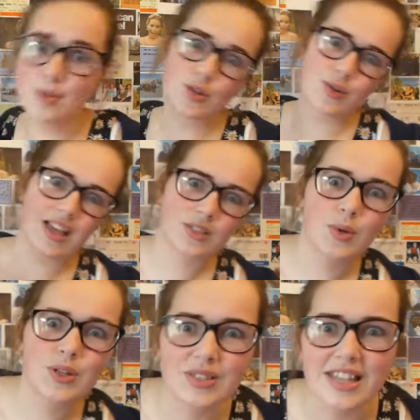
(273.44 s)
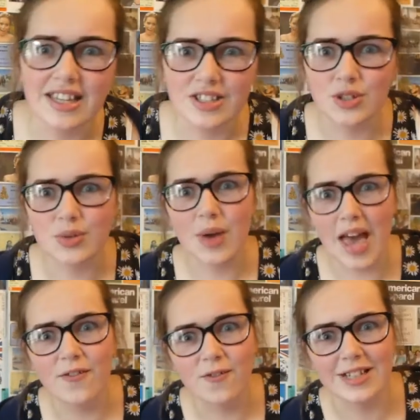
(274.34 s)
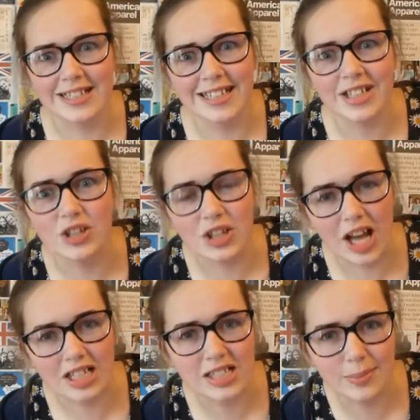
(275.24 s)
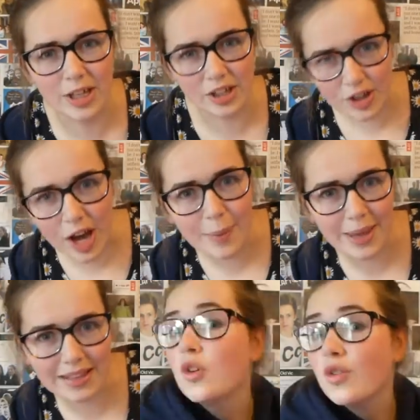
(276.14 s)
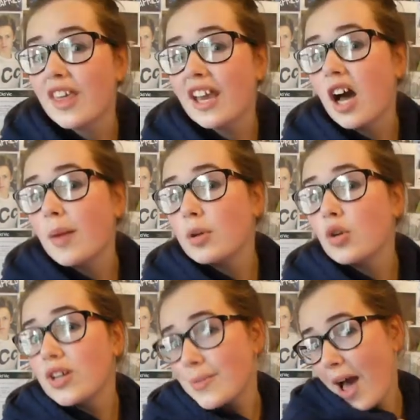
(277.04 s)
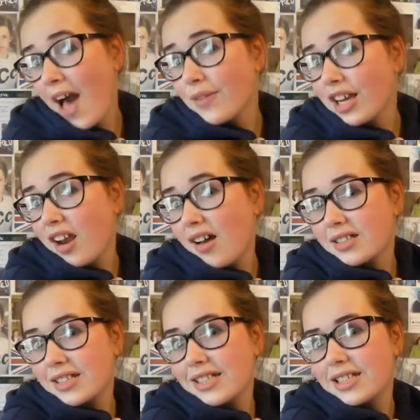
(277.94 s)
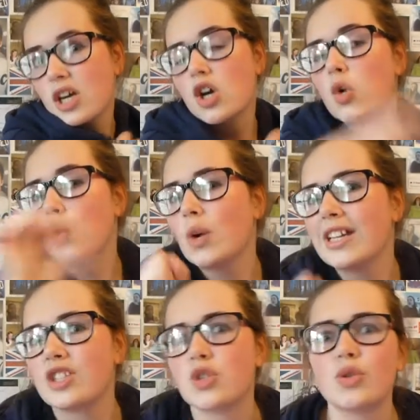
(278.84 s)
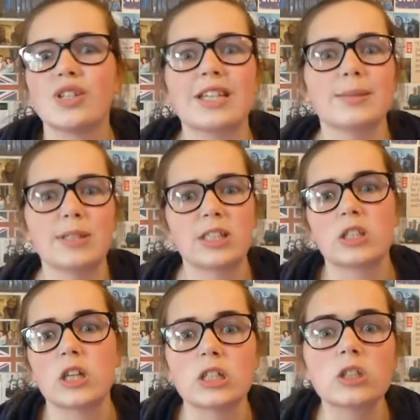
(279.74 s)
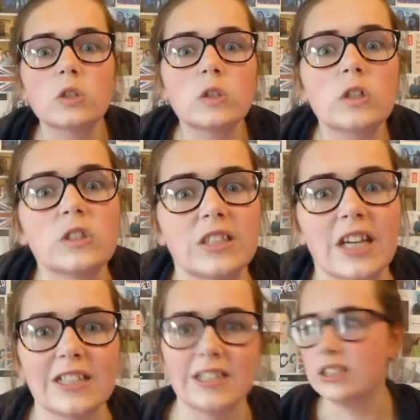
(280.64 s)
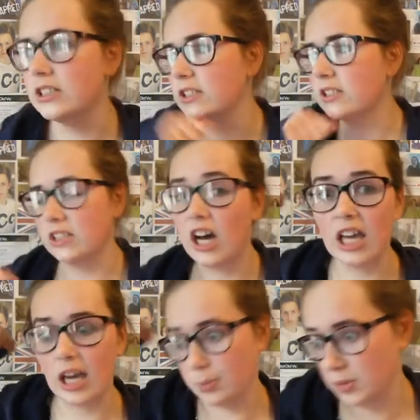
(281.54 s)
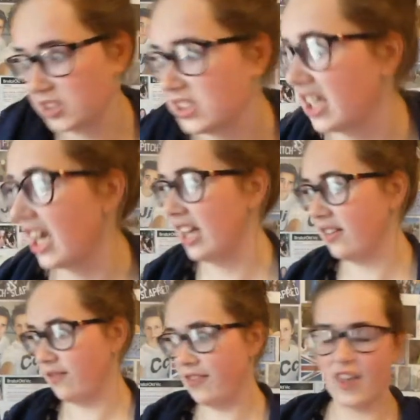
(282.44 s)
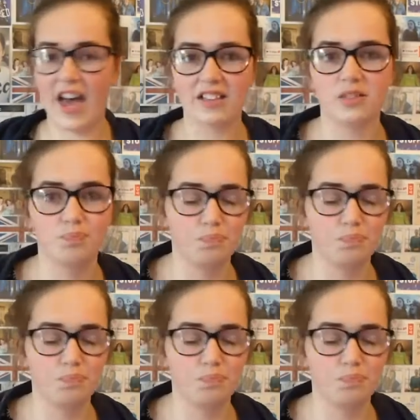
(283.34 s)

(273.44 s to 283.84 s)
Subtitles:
I'm sure that's what you say to every single customer you come You think I'm annoyed about having glasses? Wait till you get me started on contact lenses. I am scared of that.